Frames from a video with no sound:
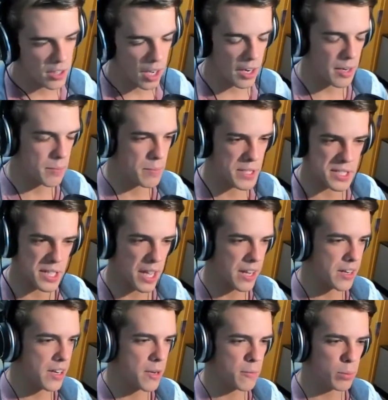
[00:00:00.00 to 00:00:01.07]
I didn't miss
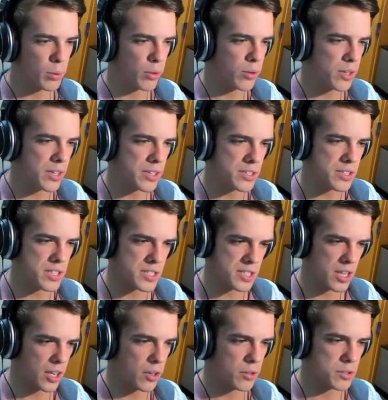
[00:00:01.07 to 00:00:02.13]
that. Employee
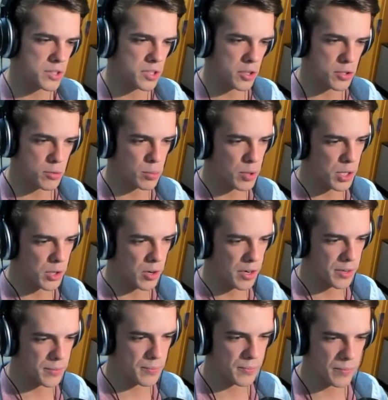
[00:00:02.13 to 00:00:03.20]
discount is also pretty
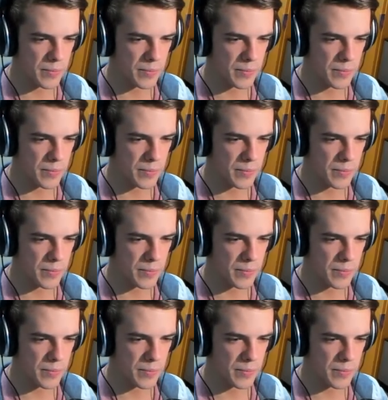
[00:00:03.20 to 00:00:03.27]
great.